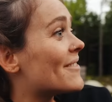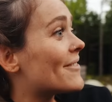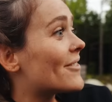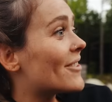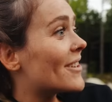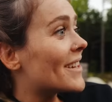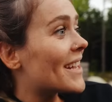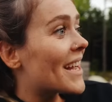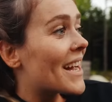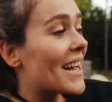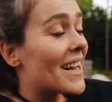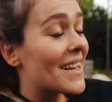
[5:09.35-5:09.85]
the
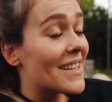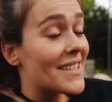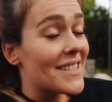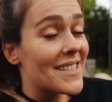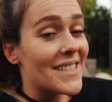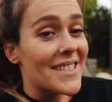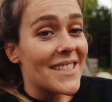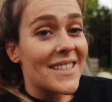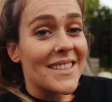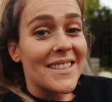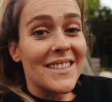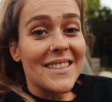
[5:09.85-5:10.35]

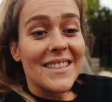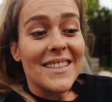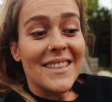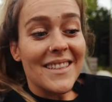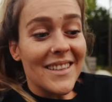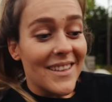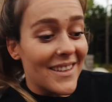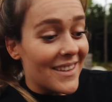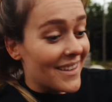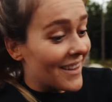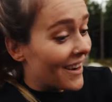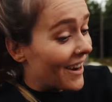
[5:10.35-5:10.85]
forecast.
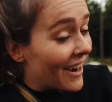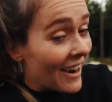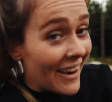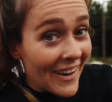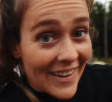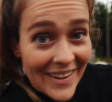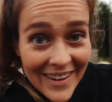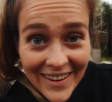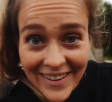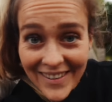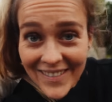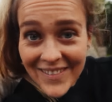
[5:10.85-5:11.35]

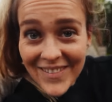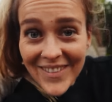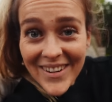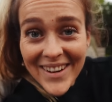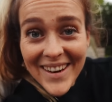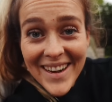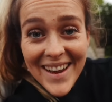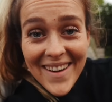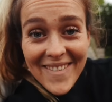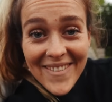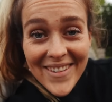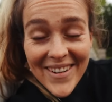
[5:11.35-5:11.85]
Knock on
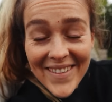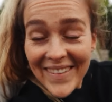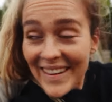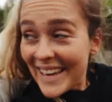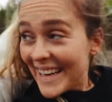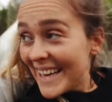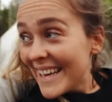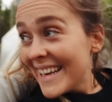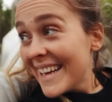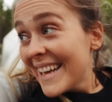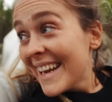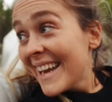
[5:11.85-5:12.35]
wood,
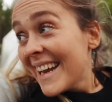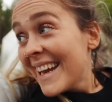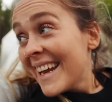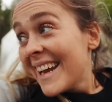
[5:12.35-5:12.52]
everyone,